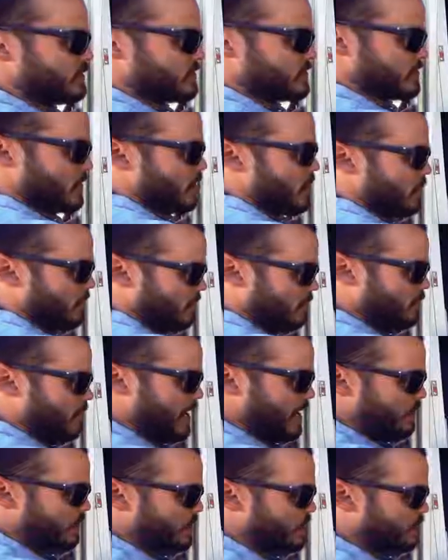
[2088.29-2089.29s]
install a
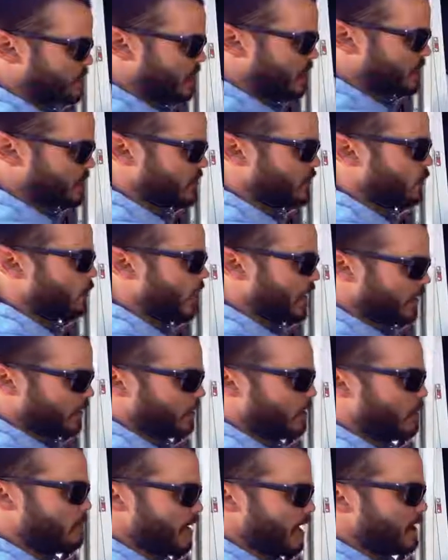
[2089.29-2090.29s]
battery charger and
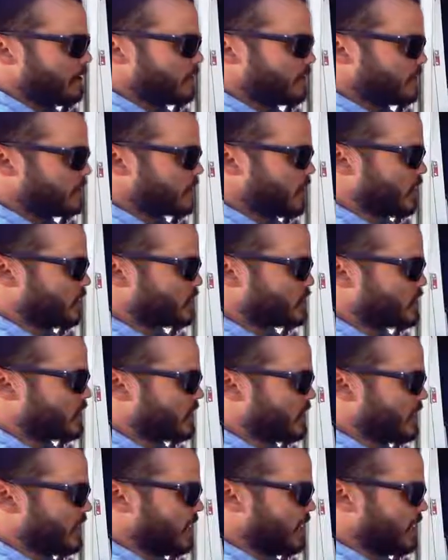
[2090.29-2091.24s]
wire a battery charger.